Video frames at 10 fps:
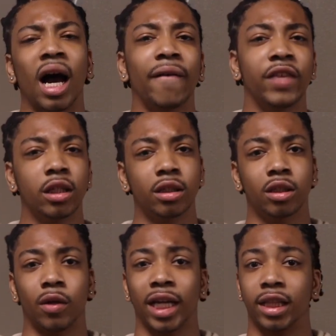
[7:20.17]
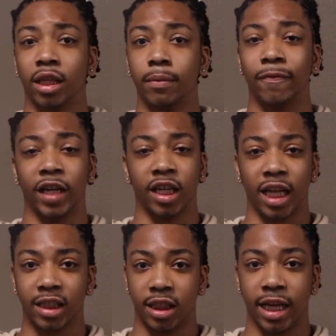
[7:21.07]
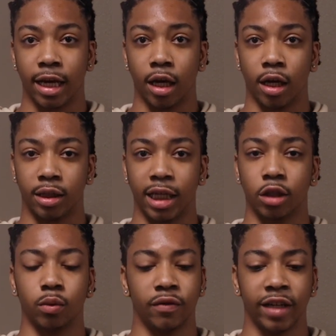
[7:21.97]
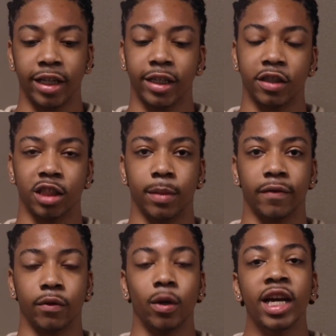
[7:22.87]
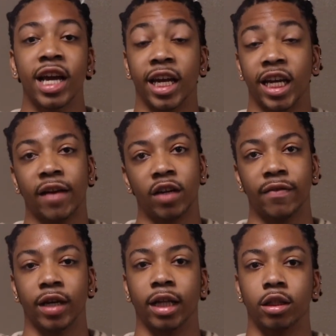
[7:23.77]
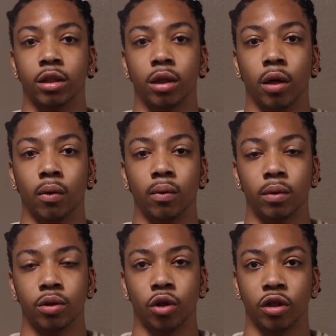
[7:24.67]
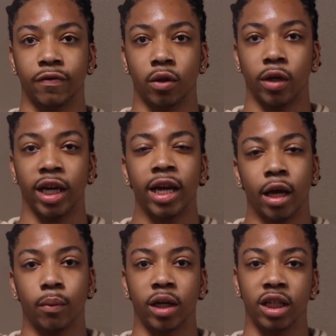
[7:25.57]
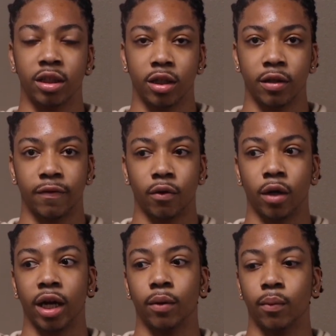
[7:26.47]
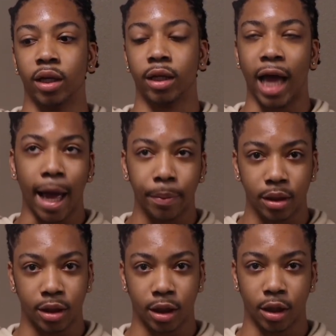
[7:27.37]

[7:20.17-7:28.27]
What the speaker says: I feel as though that them vandalizing that statue was very disrespectful, and they never even got to know George Floyd and what he stood for and what happened to